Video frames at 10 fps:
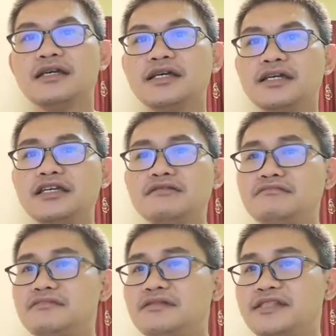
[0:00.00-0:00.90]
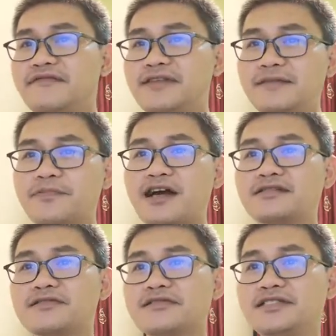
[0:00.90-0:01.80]
In developed
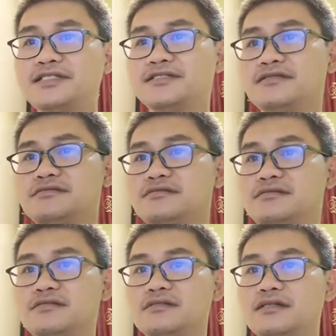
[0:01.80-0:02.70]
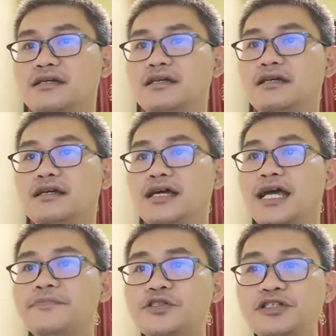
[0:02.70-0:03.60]
countries,
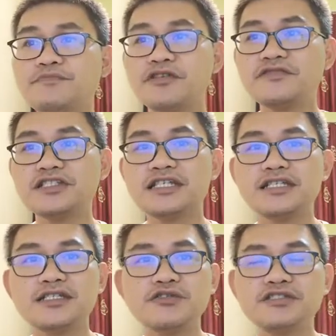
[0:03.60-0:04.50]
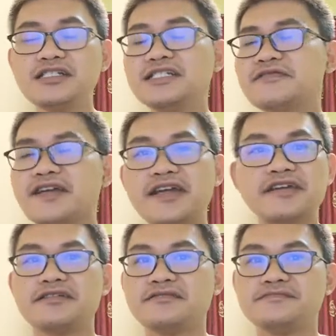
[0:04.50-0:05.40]
absolute poverty is usually rare,